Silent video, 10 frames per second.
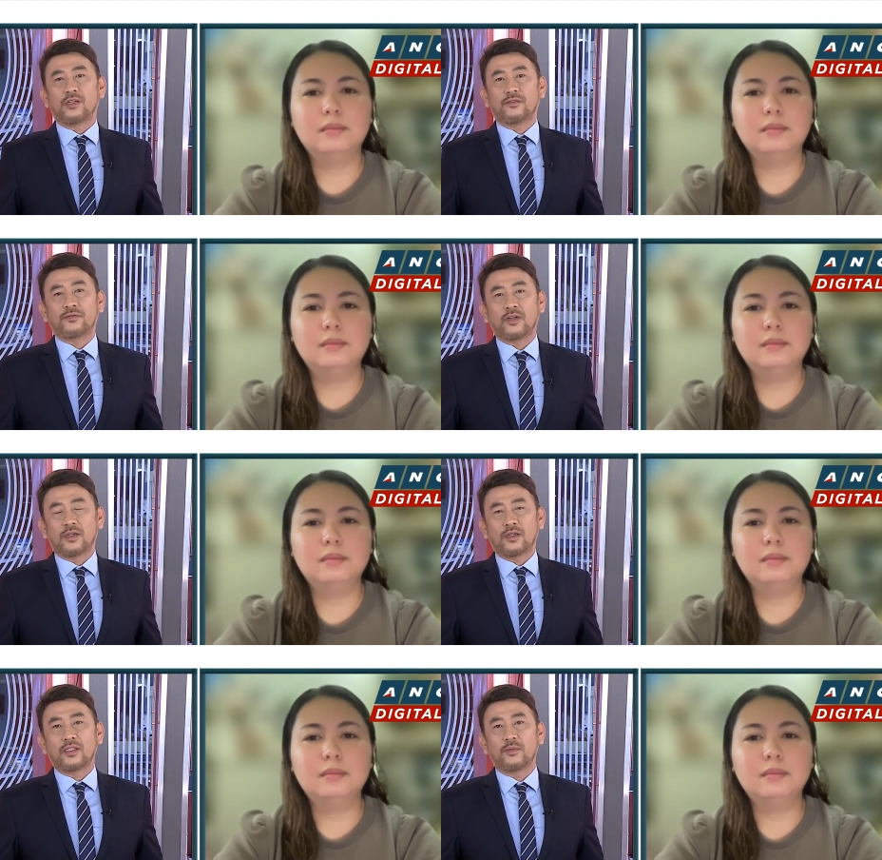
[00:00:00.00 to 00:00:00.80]
Speaker 1: of
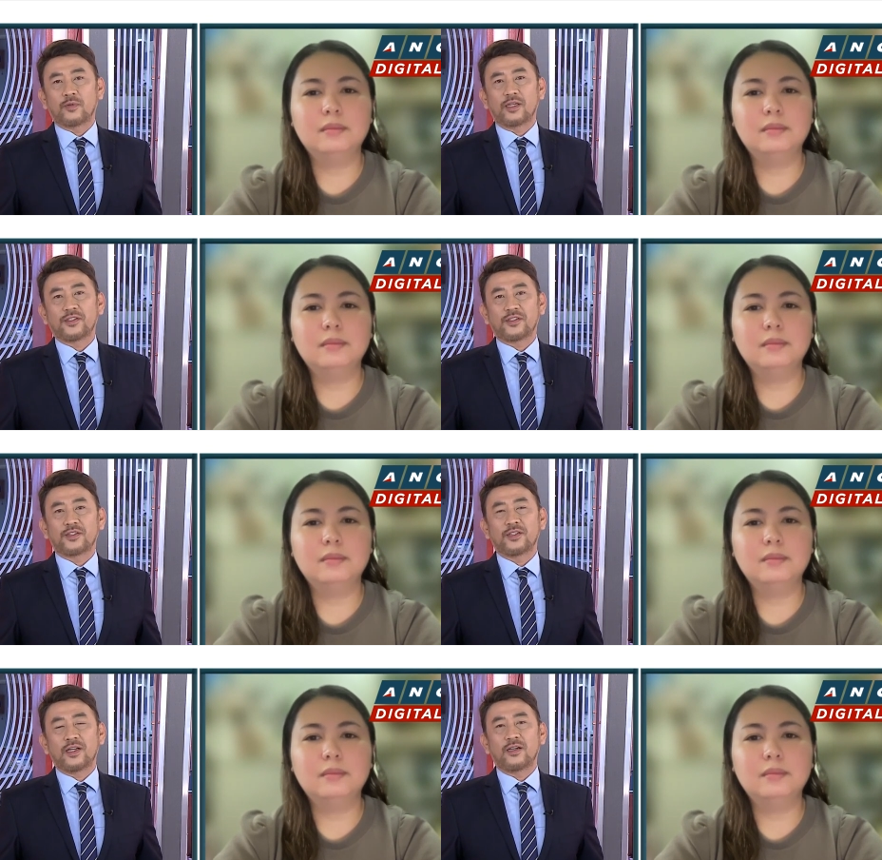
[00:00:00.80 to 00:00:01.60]
uh, the
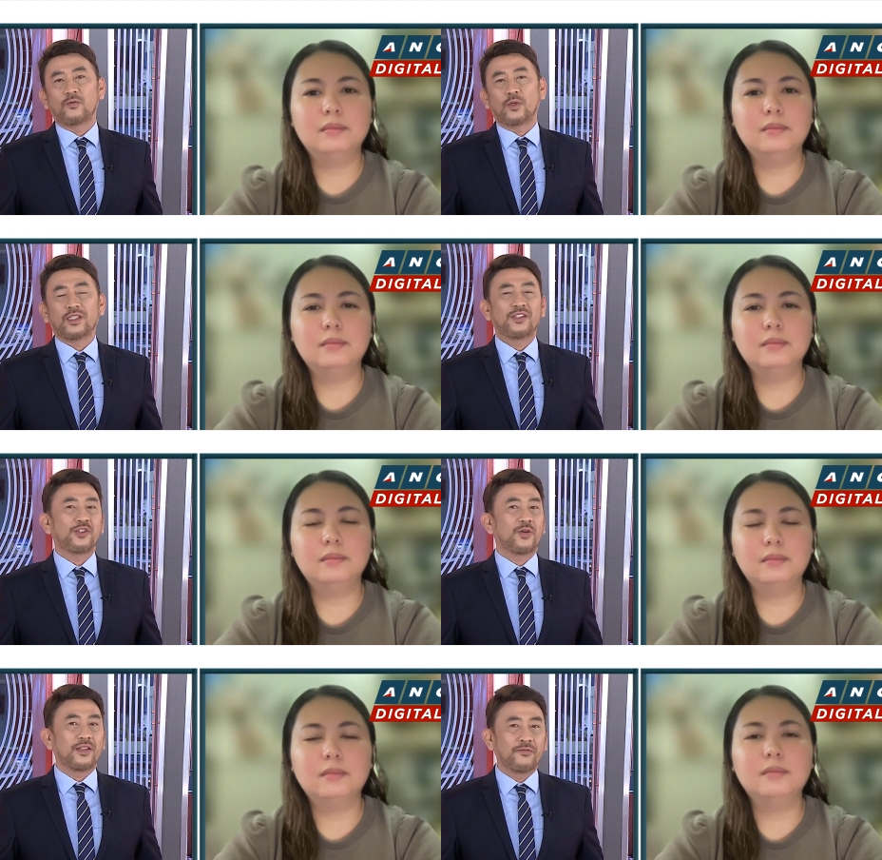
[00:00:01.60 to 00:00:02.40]
processes there? And what
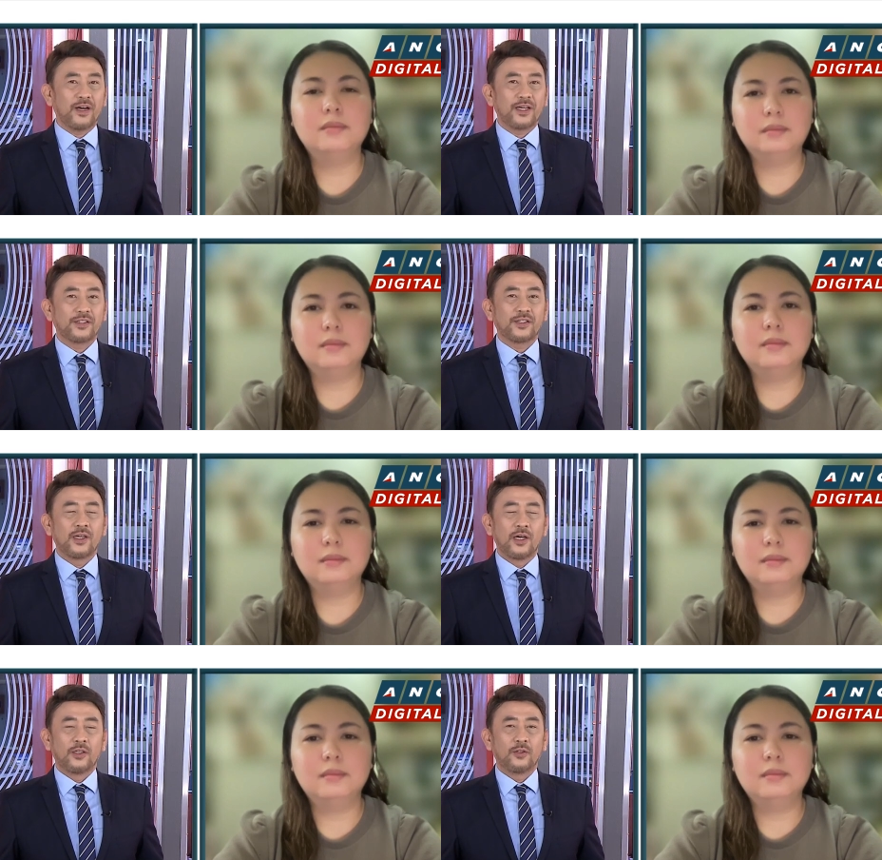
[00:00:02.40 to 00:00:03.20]
is your advice
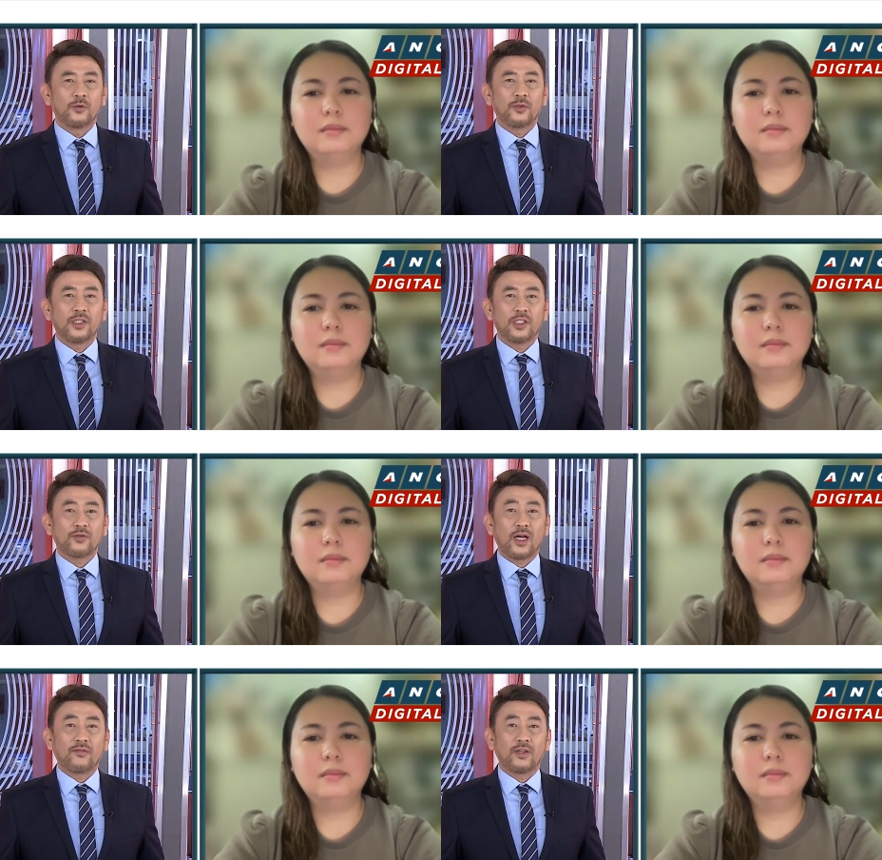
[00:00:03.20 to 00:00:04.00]
to the
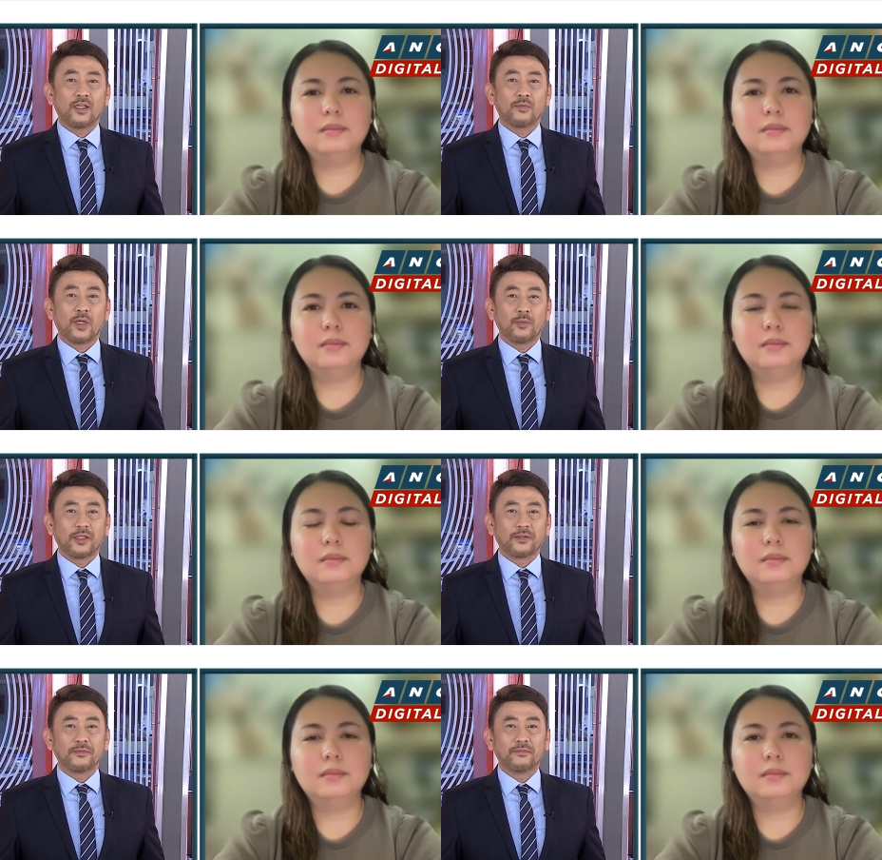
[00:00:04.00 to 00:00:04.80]
traveling
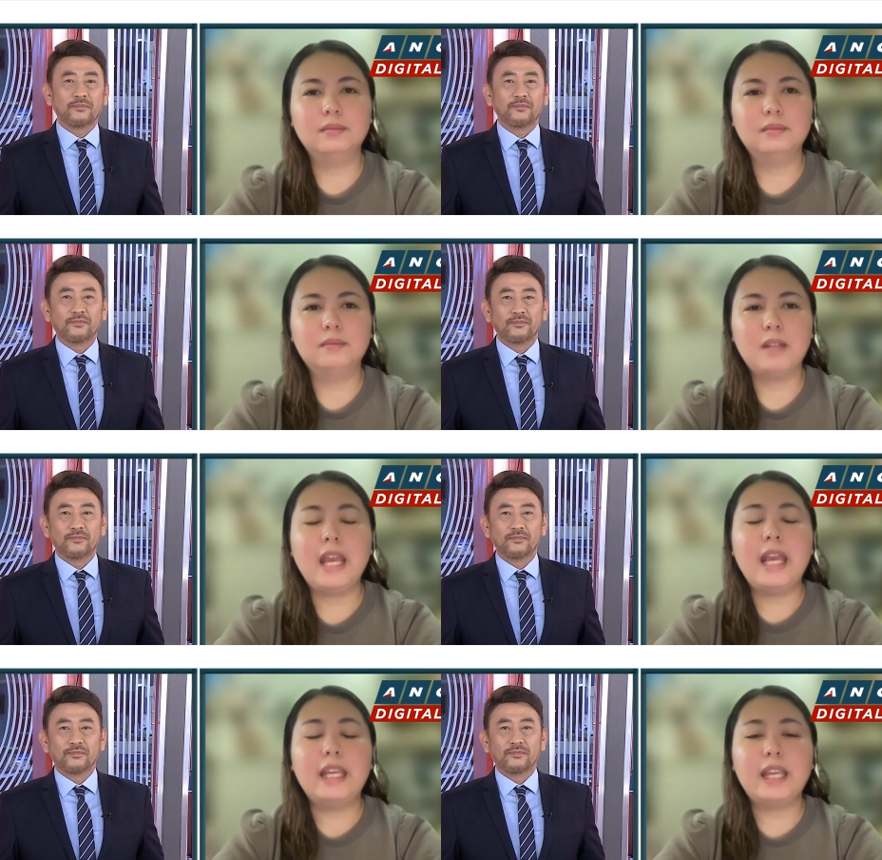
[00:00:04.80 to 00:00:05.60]
public?
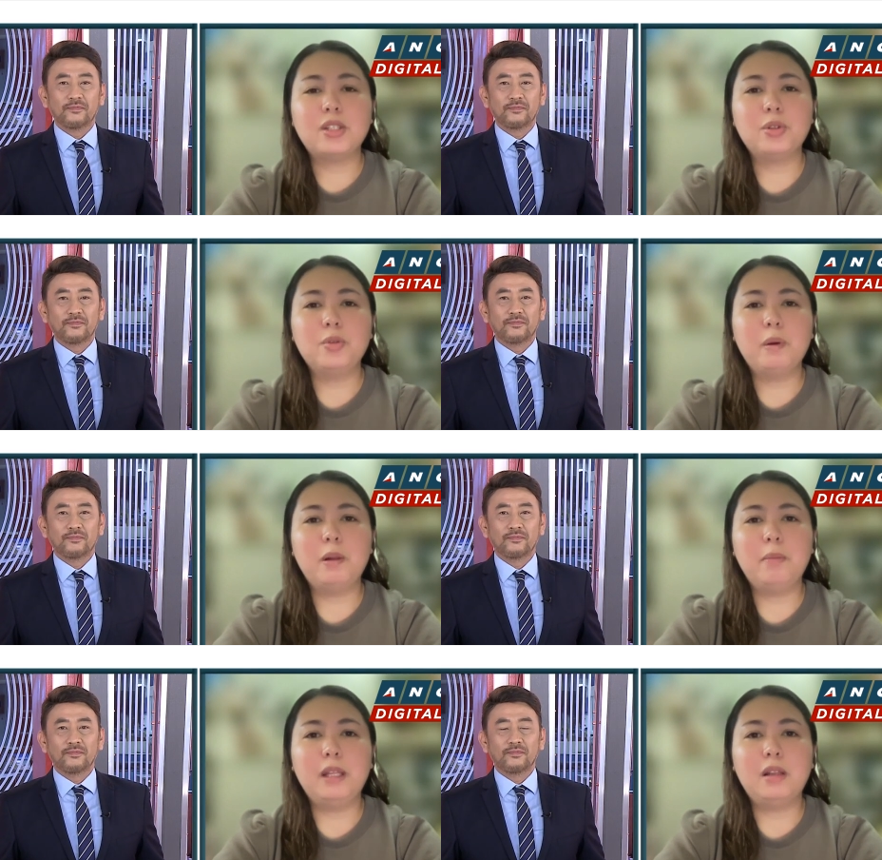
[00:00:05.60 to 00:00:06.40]
Speaker 2: Yes, soon we
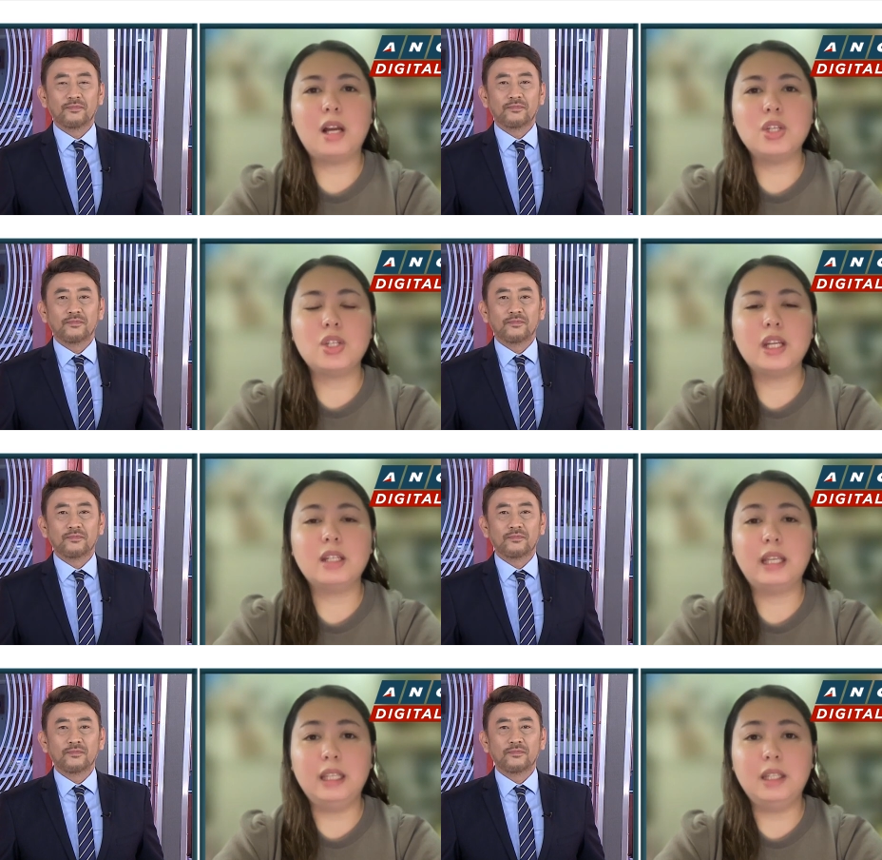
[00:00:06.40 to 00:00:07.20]
will be
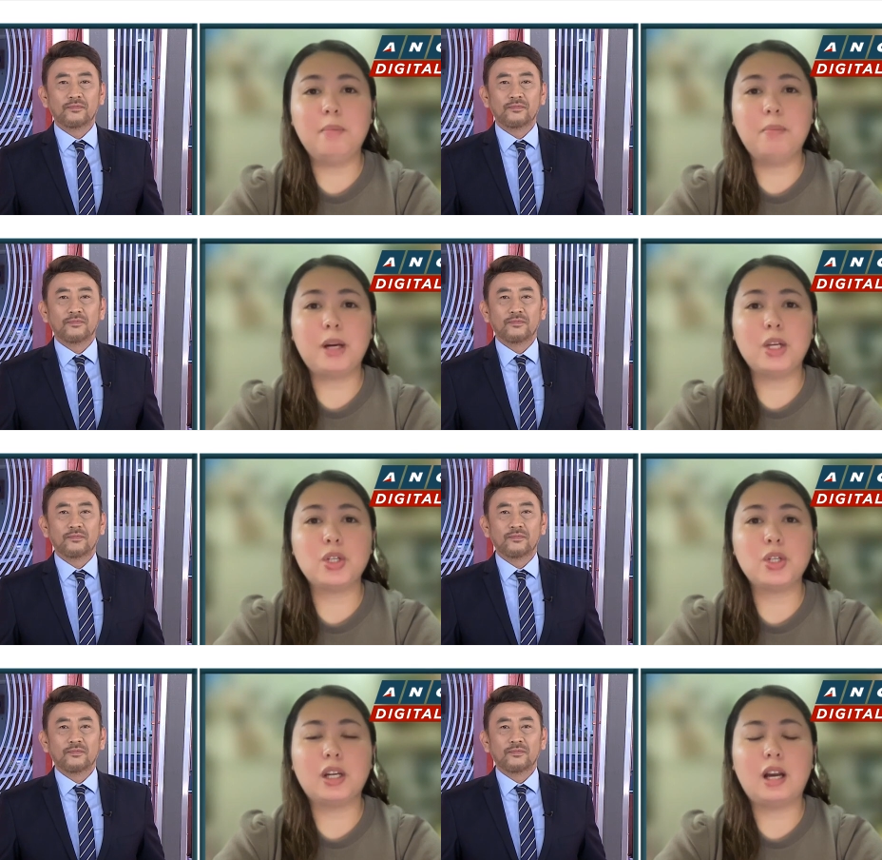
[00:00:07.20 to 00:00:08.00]
launching the
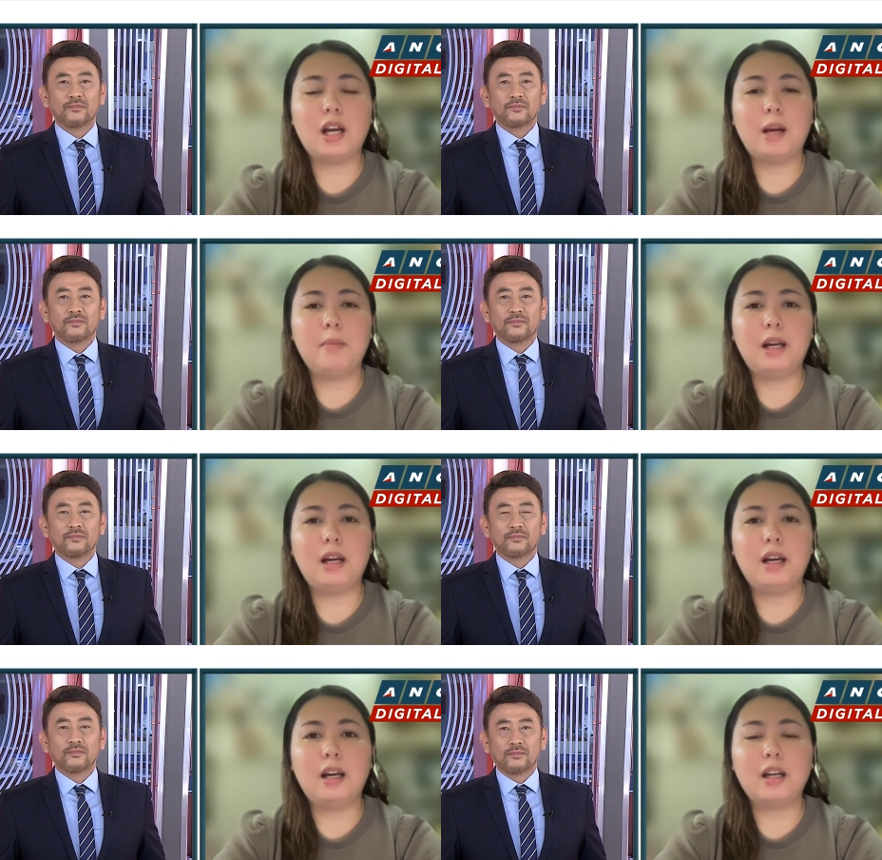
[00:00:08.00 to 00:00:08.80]
e-departure um, uh,